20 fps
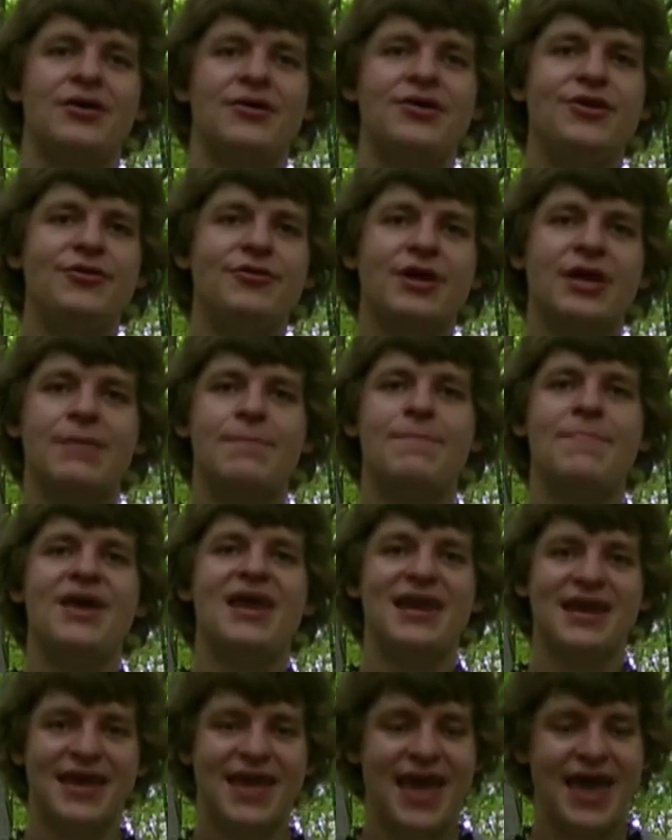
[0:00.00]
you can
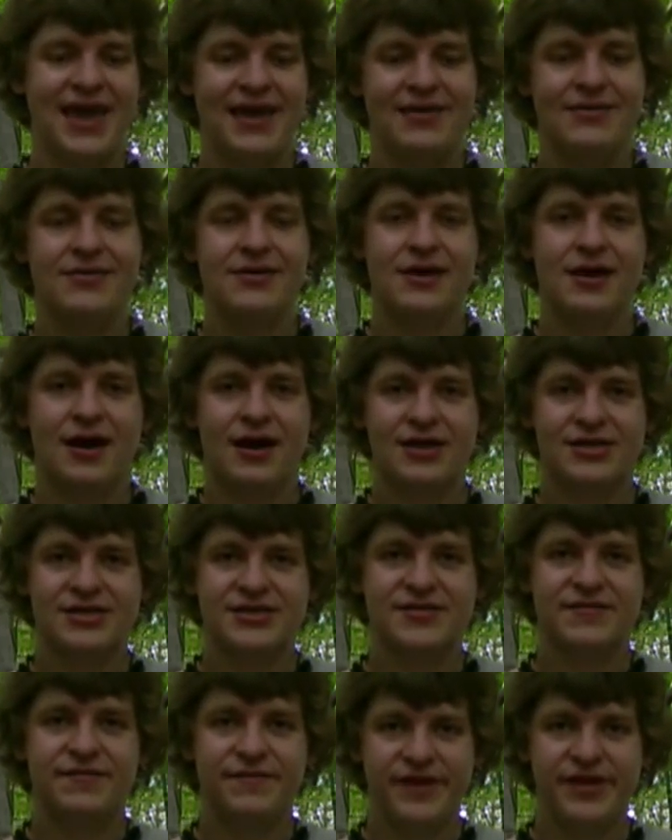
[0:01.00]
mitigate a
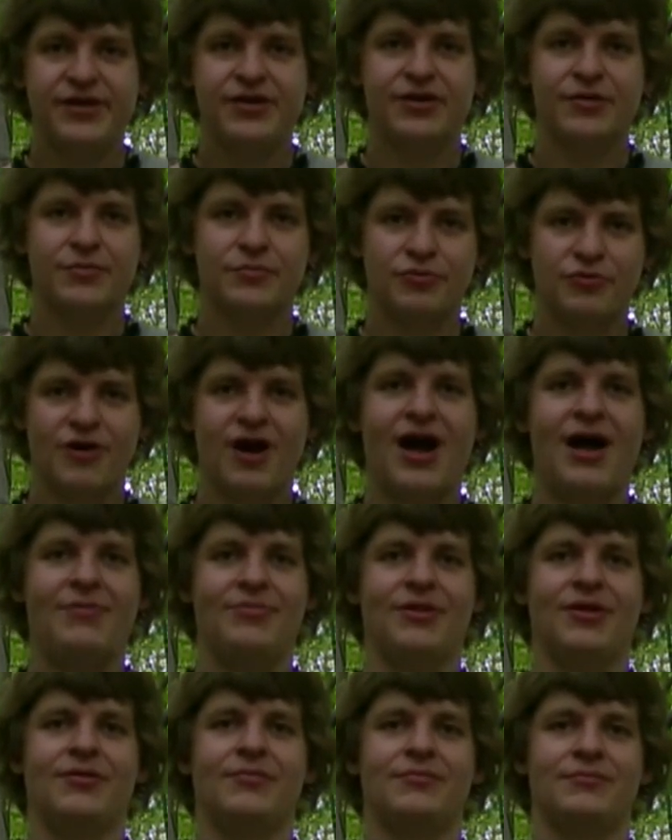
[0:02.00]
severe
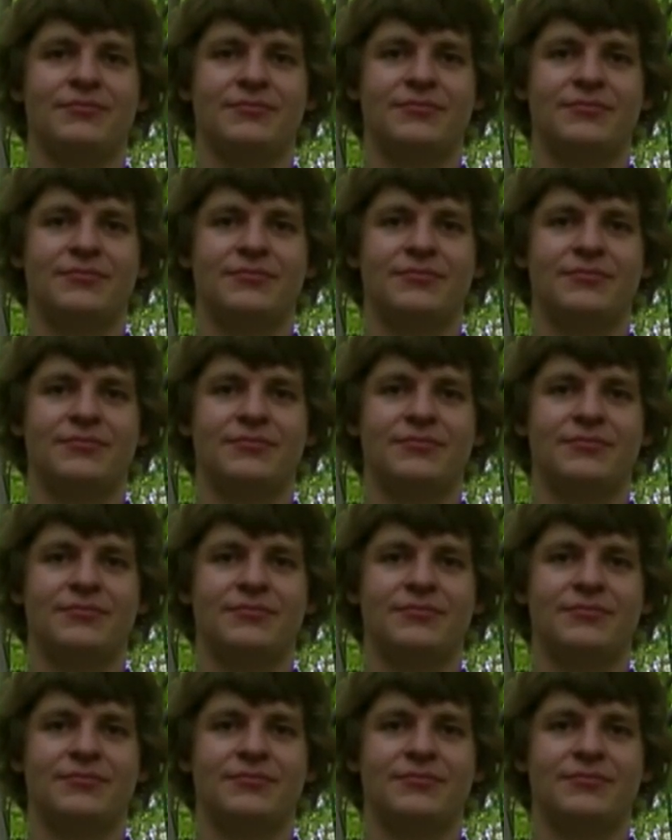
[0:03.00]
problem